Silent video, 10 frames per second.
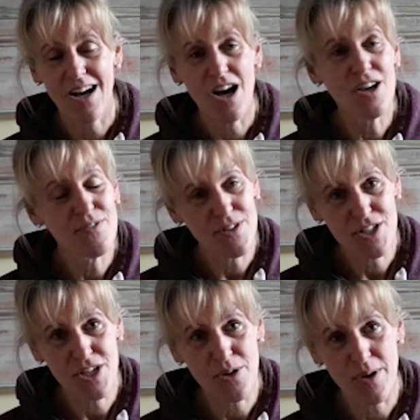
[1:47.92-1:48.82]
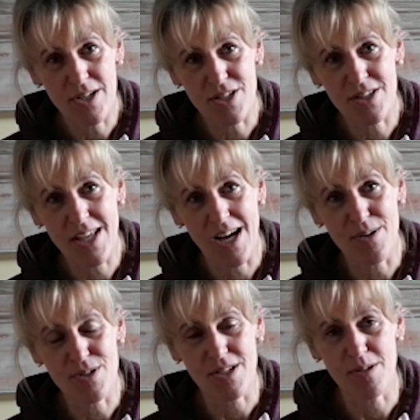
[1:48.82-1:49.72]
over
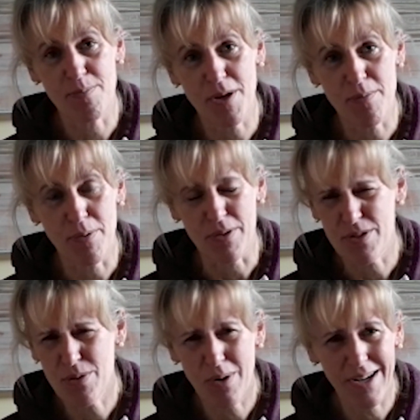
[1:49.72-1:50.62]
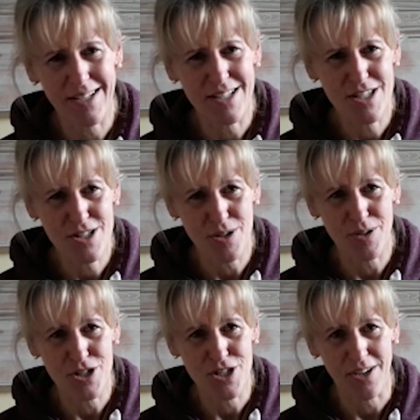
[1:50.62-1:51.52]
200,000 pupils, quite an
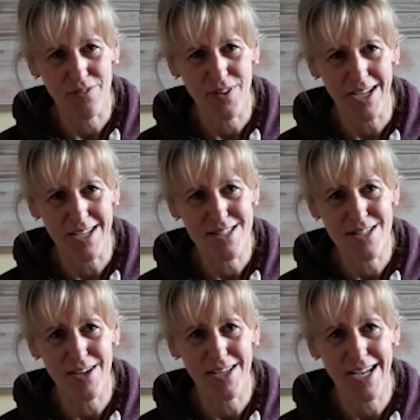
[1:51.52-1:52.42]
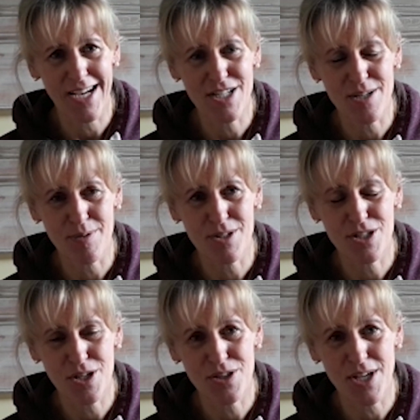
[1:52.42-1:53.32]
astonishing figure. So engaging with
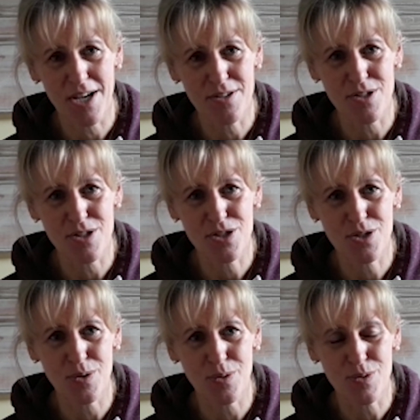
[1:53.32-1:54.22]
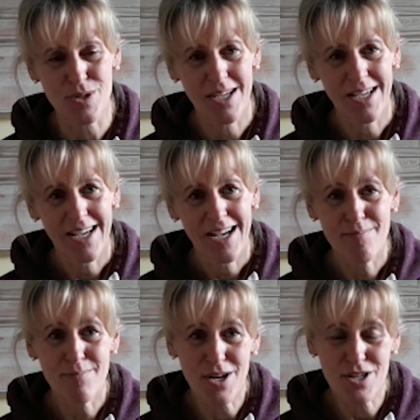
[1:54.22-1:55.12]
2,000 schools,
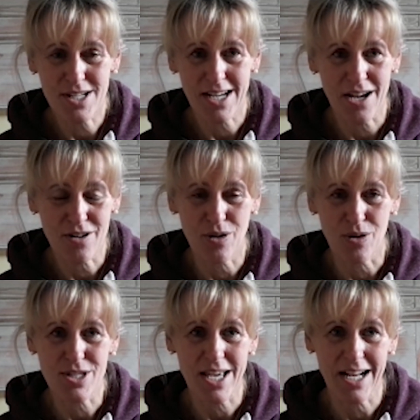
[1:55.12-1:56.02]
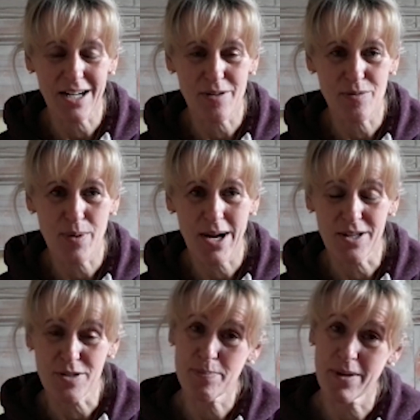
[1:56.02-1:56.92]
mostly across England,
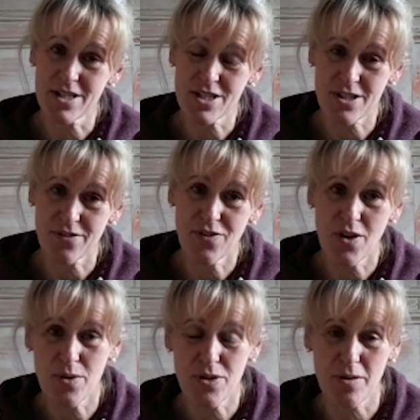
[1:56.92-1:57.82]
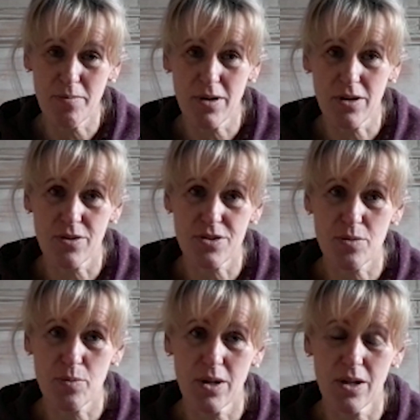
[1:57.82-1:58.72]
Wales, but just a few of them across
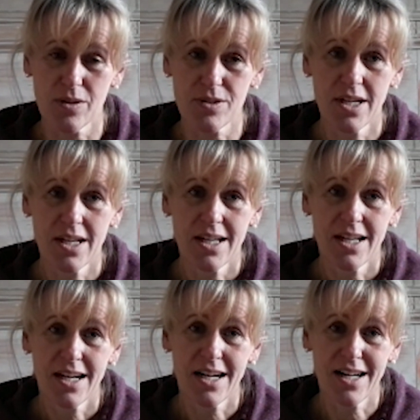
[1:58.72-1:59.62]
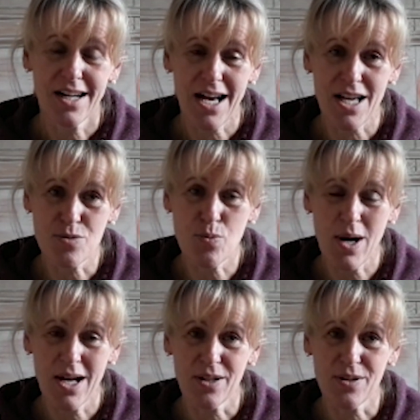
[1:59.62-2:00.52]
the world as
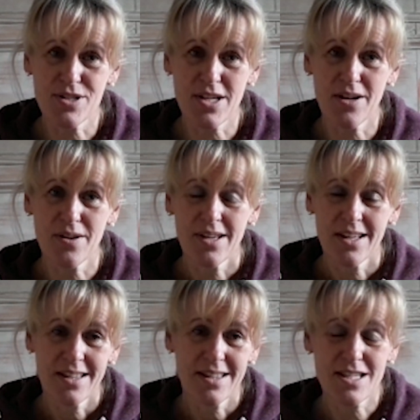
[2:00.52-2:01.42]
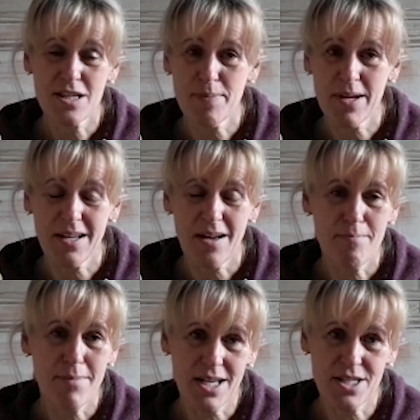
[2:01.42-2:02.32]
well. So this has been a
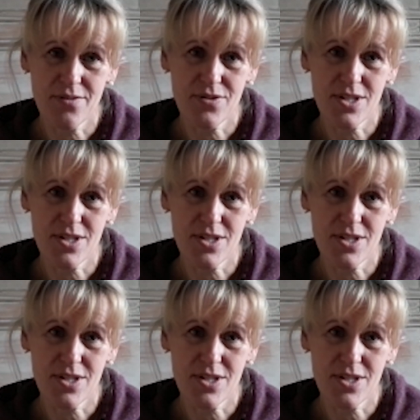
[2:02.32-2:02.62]
massive